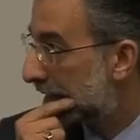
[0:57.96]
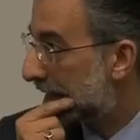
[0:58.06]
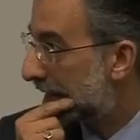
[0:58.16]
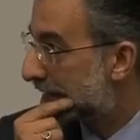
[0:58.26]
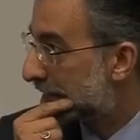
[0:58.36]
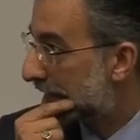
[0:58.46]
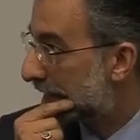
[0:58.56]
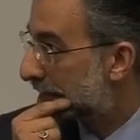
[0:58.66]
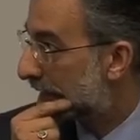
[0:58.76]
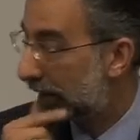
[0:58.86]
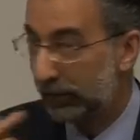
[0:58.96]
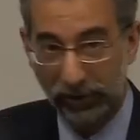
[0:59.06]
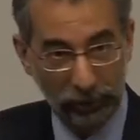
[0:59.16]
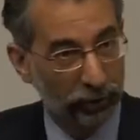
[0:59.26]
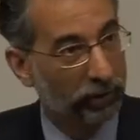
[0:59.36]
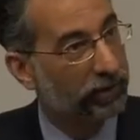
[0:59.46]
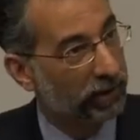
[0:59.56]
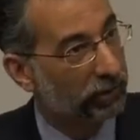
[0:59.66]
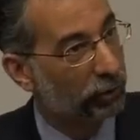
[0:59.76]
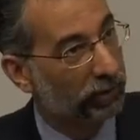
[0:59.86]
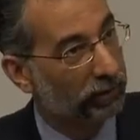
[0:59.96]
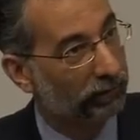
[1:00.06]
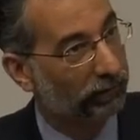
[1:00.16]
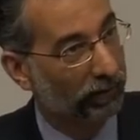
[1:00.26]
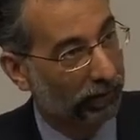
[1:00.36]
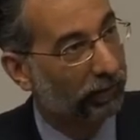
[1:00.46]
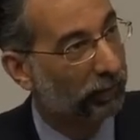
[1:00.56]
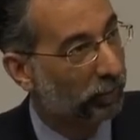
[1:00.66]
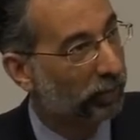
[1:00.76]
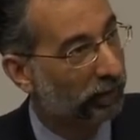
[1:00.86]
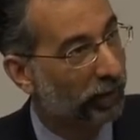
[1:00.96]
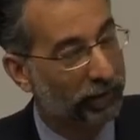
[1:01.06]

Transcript: And uh, I was such a good teacher. I'm not blowing